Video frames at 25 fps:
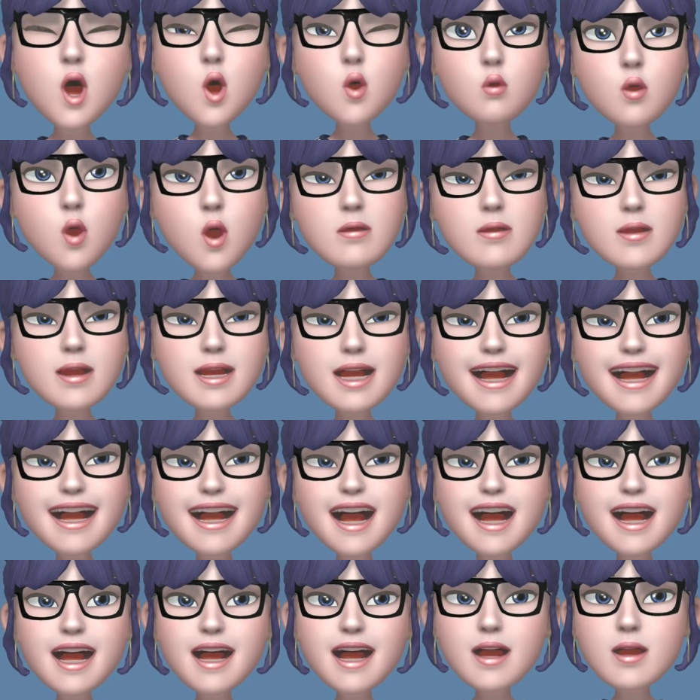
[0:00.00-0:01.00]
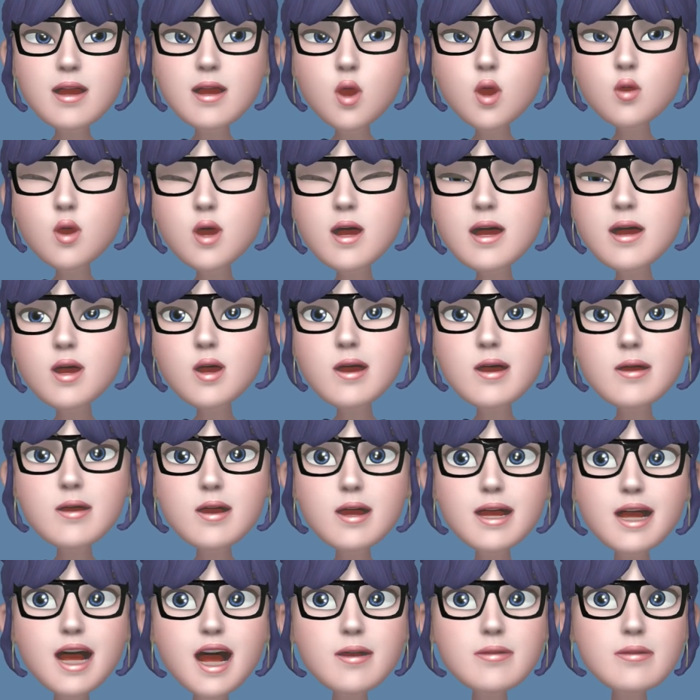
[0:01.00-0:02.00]
Well, I would take it only 2 to 3
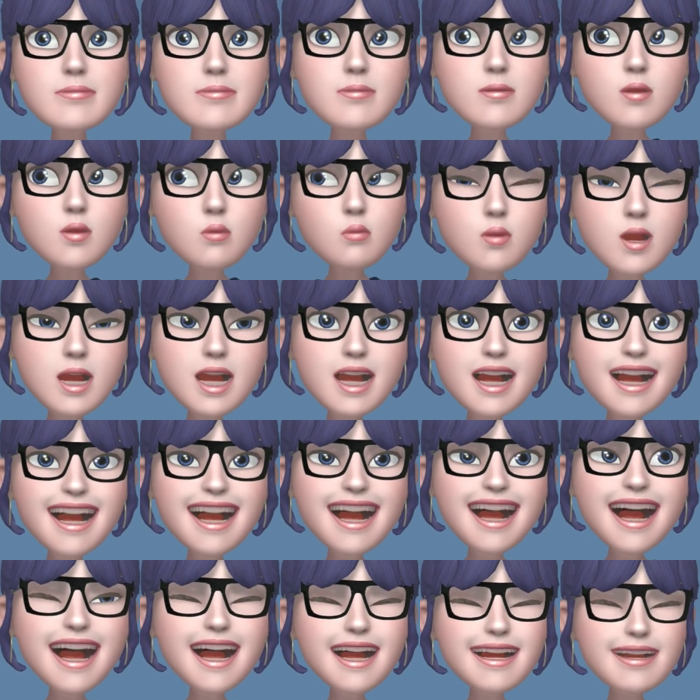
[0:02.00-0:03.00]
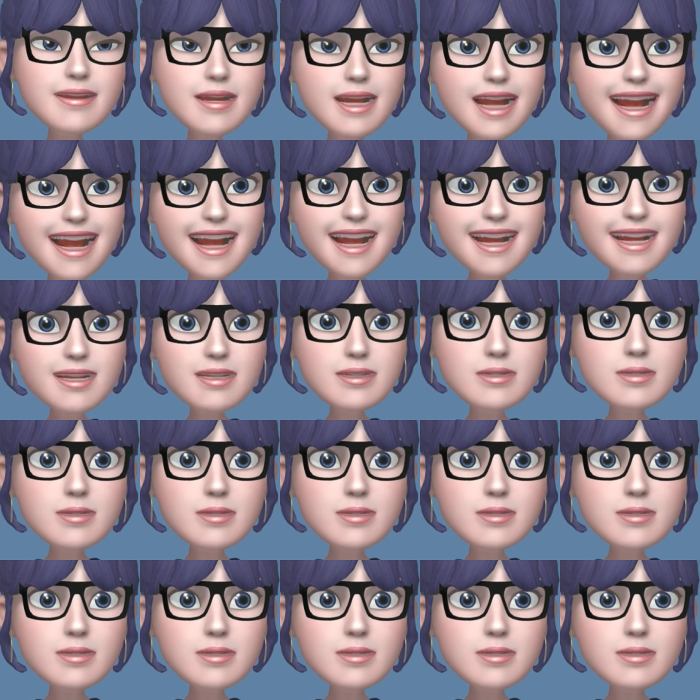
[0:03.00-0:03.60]
times per week, if that.